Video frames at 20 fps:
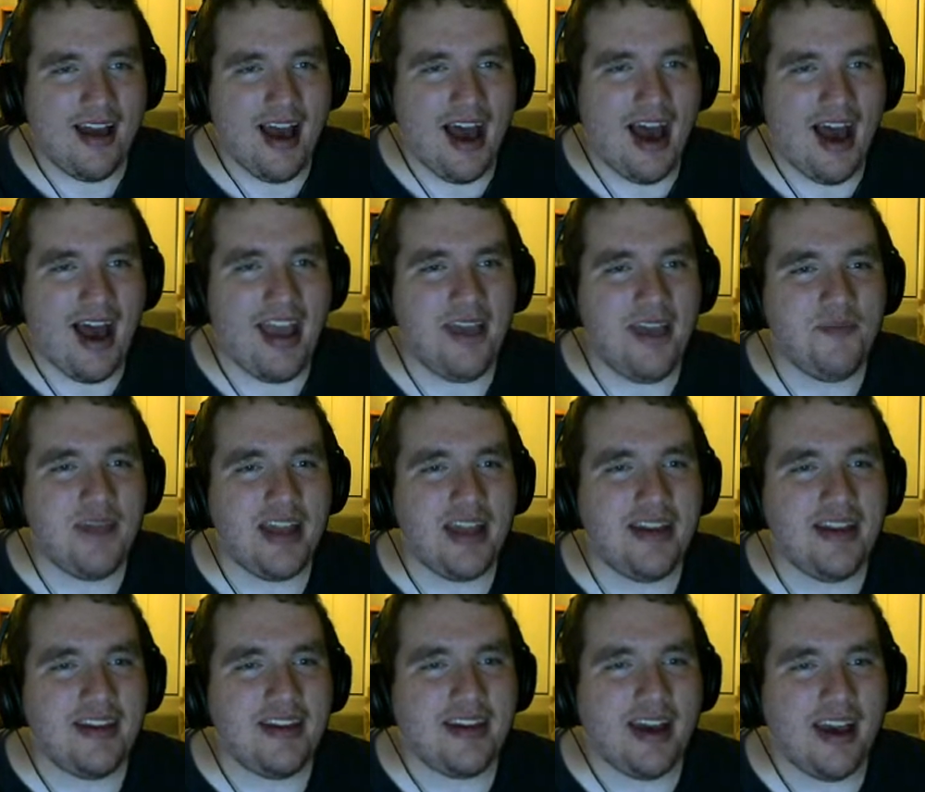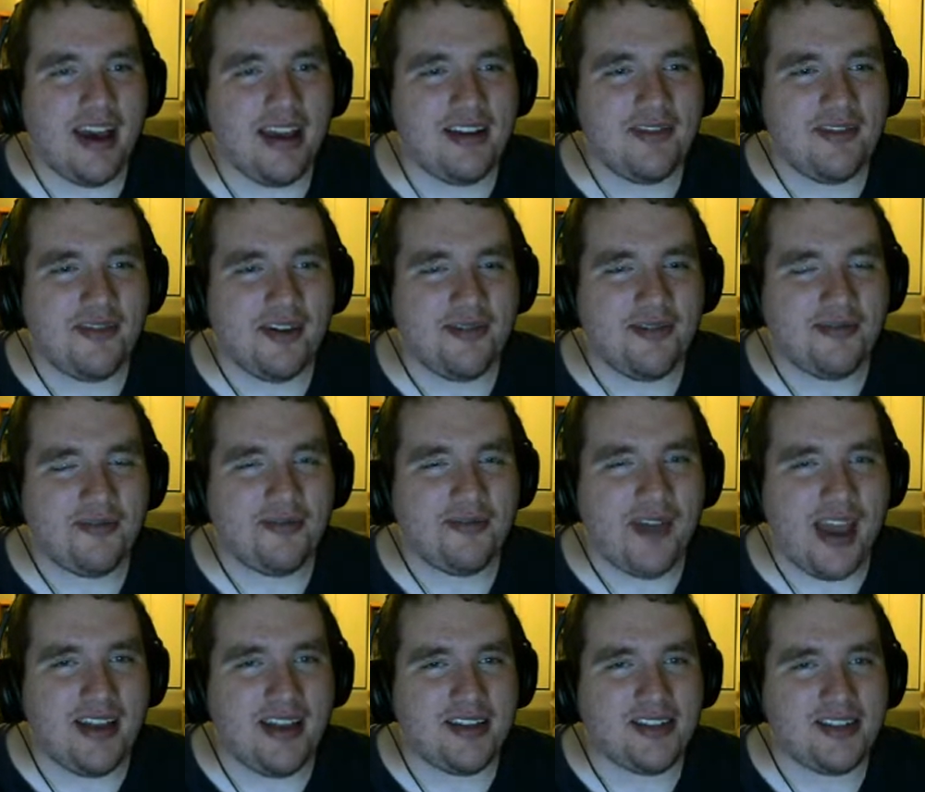am getting kind of a
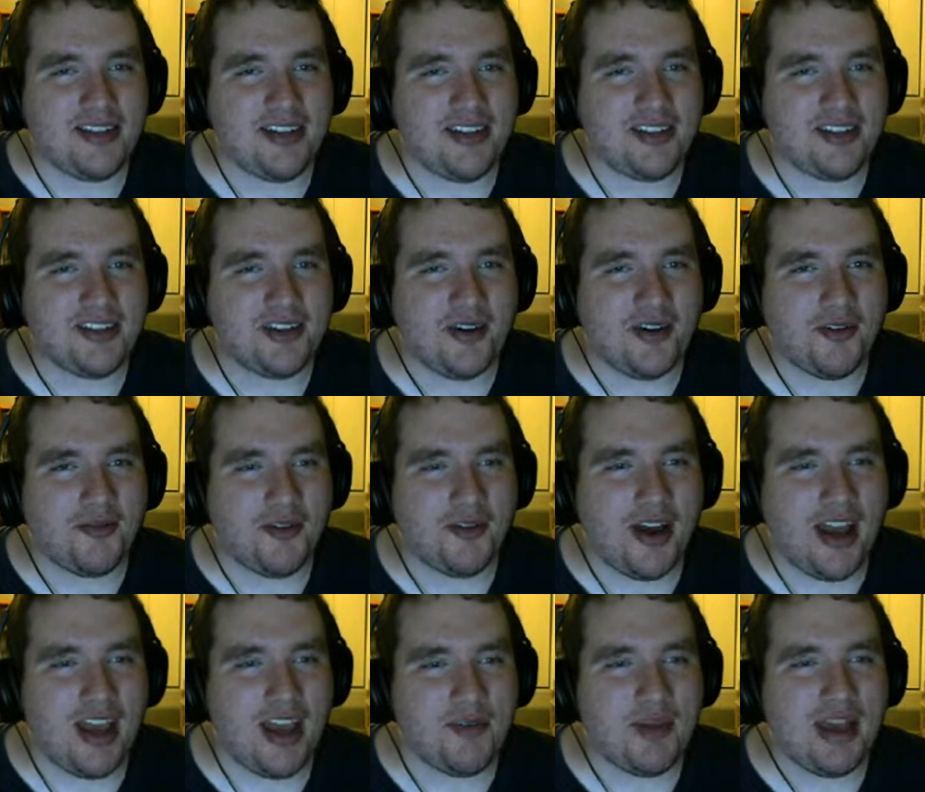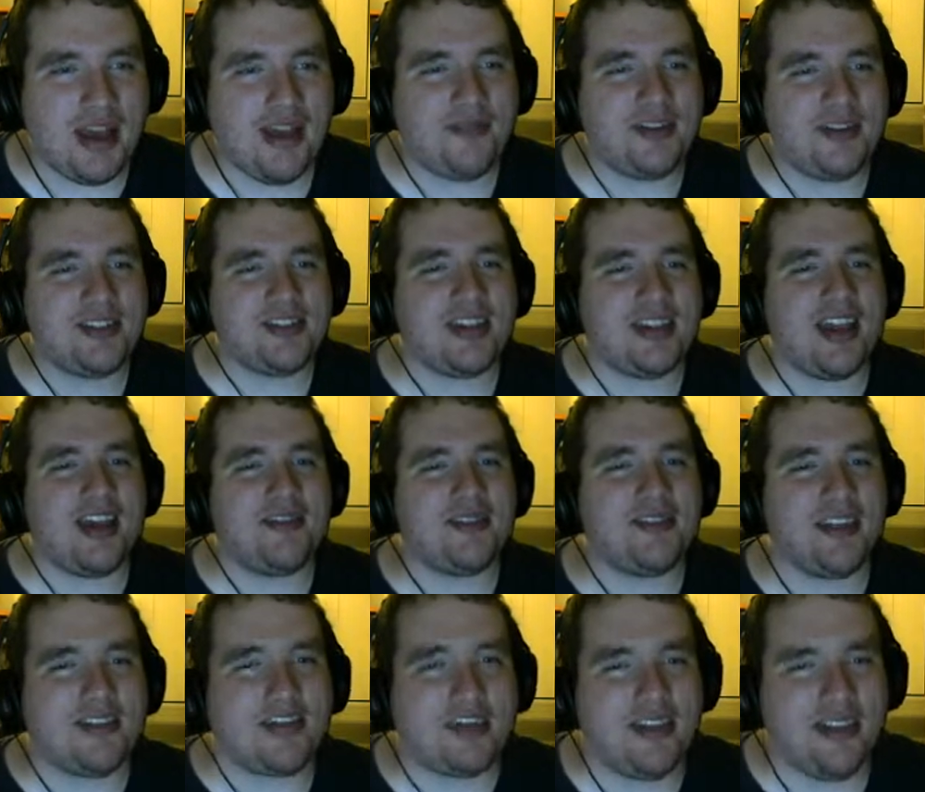Phantasy Star vibe out of this game, as
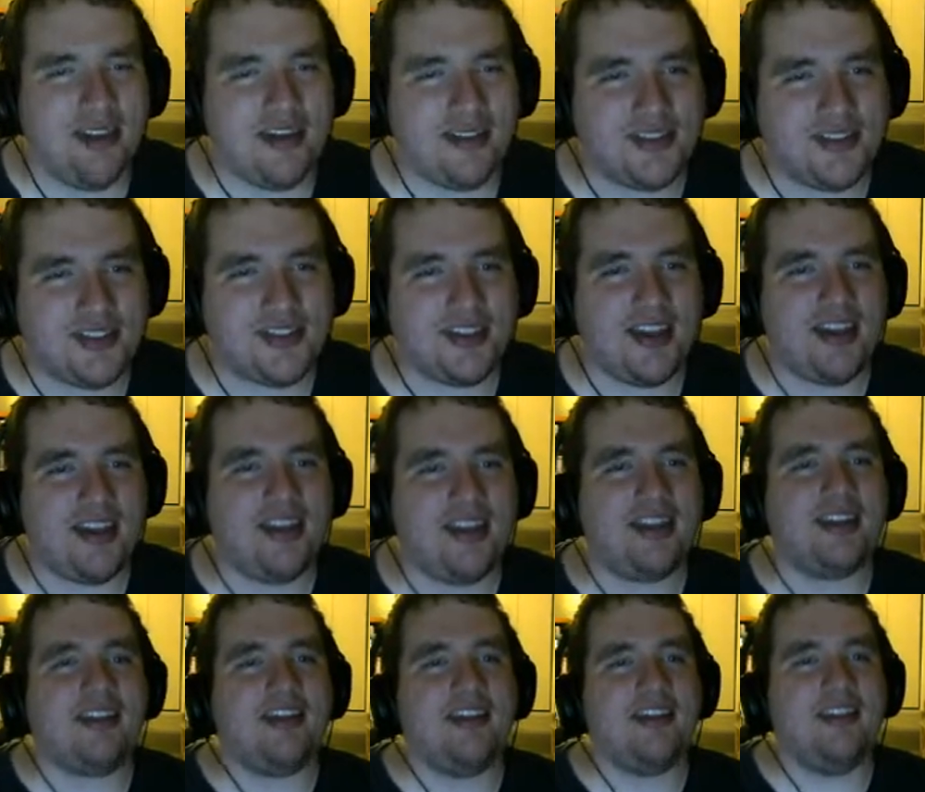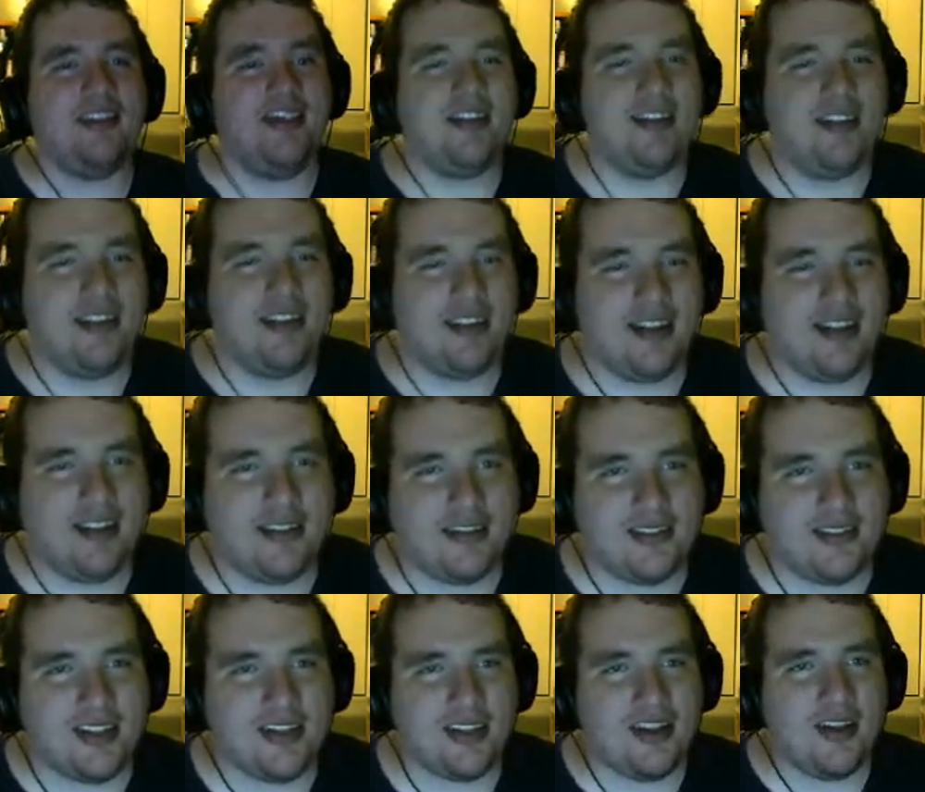I think I've said. Like,
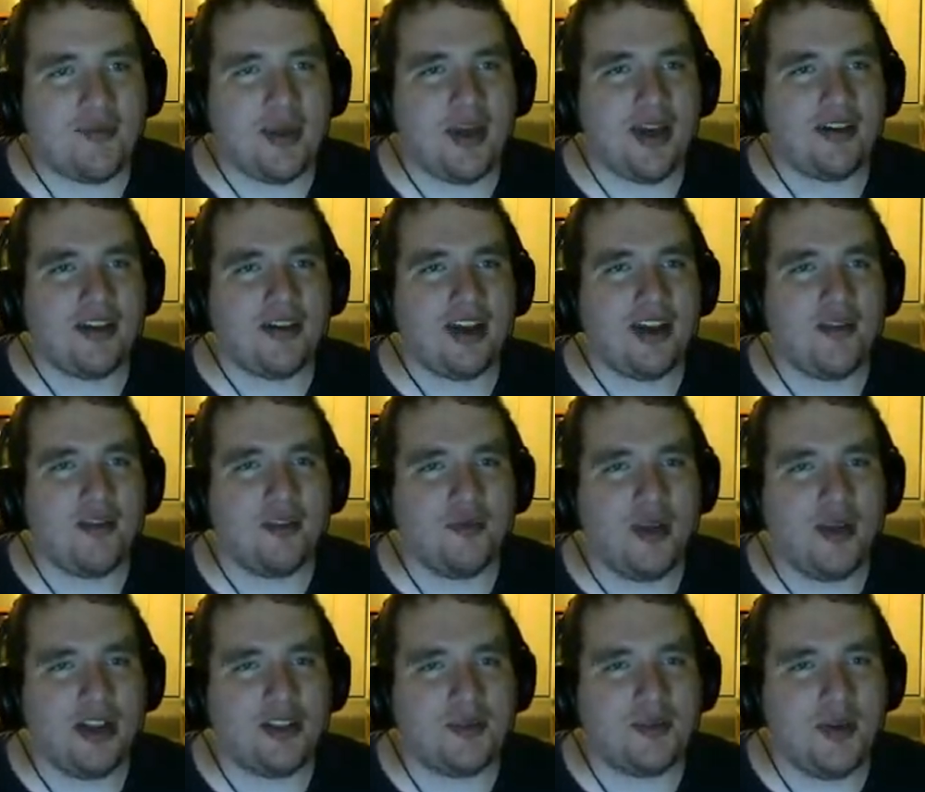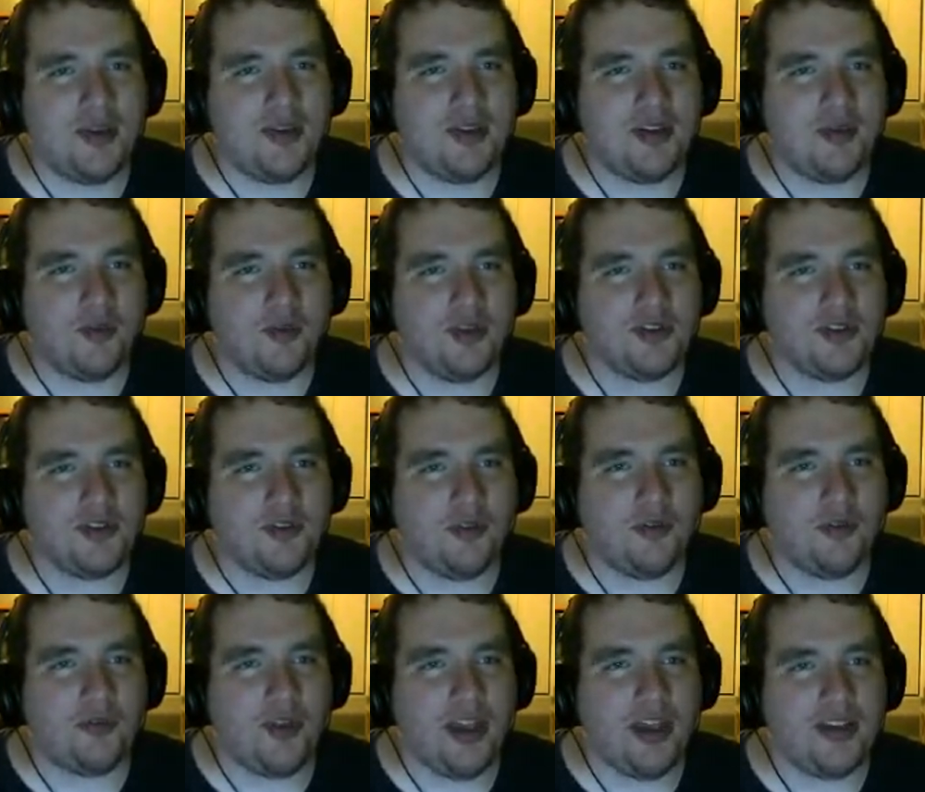something about it kind of reminds me of the original
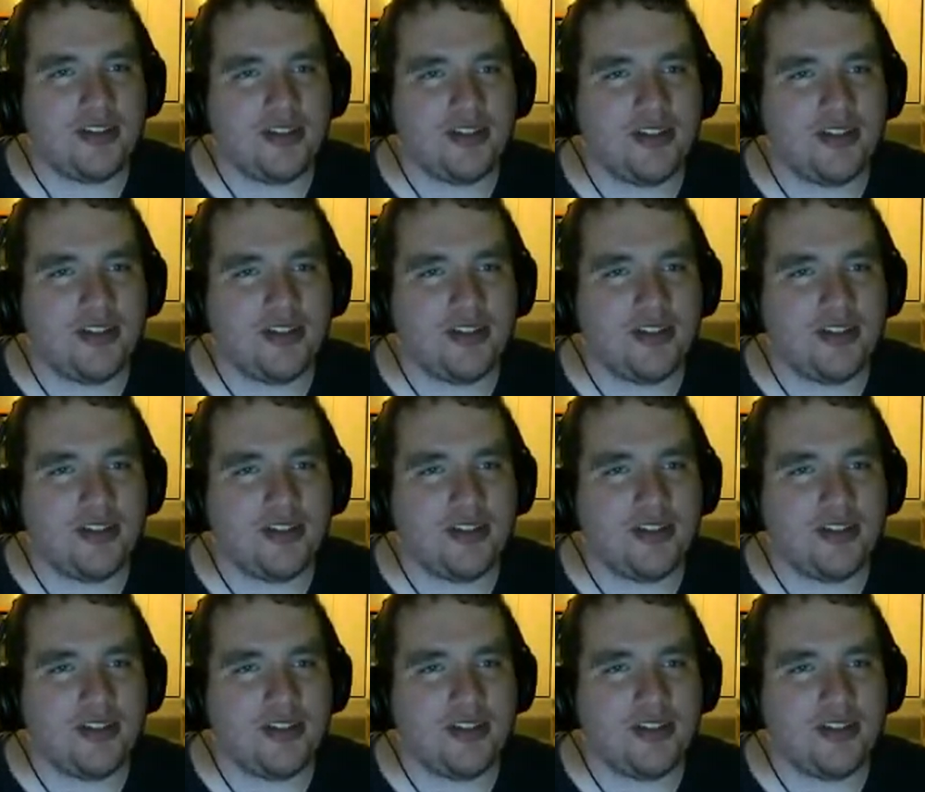Phantasy